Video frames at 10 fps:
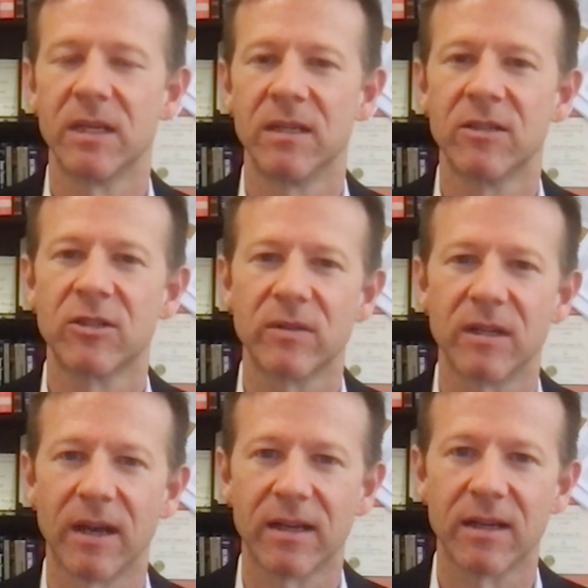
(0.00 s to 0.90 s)
industry,
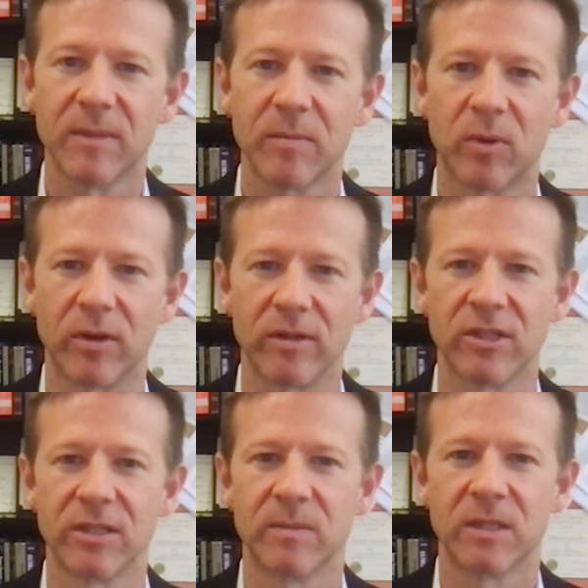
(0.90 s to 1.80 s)
and academic
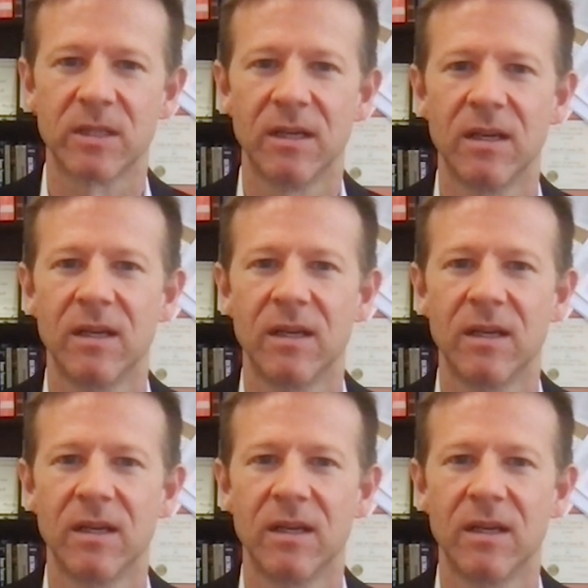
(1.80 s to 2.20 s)
partnerships,